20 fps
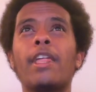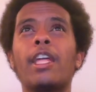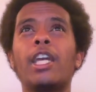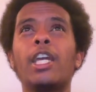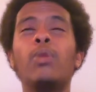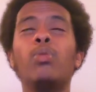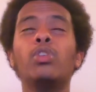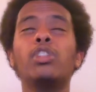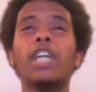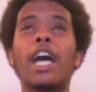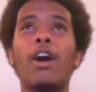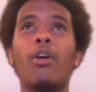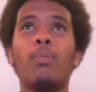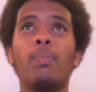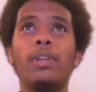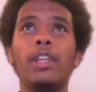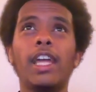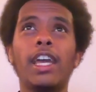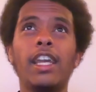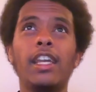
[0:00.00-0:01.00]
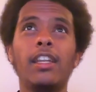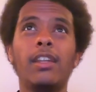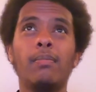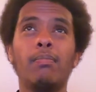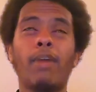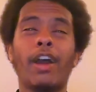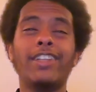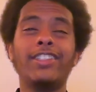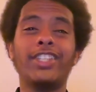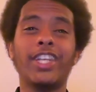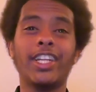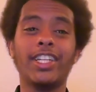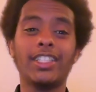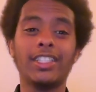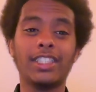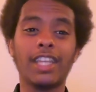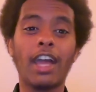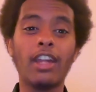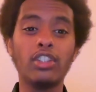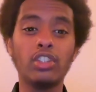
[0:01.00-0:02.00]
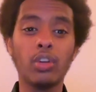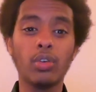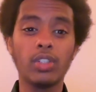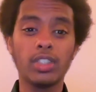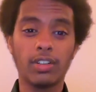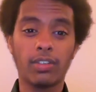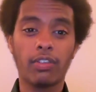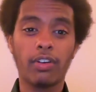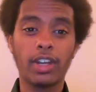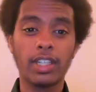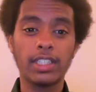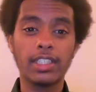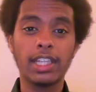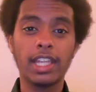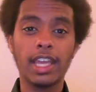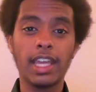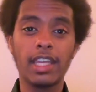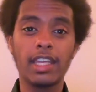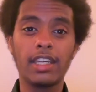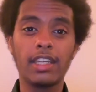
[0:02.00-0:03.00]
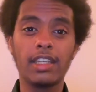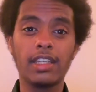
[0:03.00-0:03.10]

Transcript: he was outplayed by Jadon Sancho in the first leg.